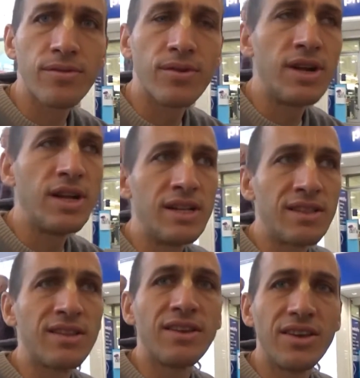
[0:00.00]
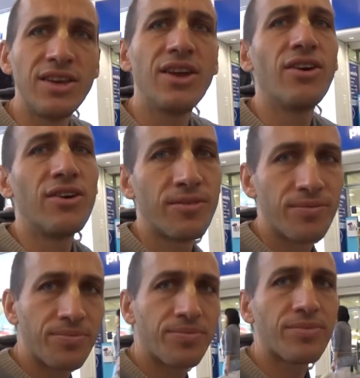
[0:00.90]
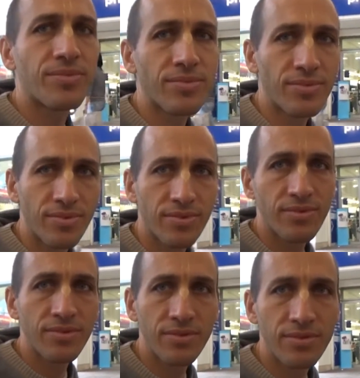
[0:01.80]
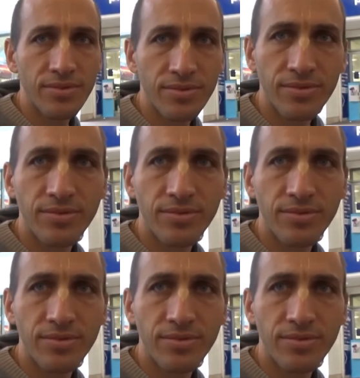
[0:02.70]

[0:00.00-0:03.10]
So like you say, you'll have people getting into it,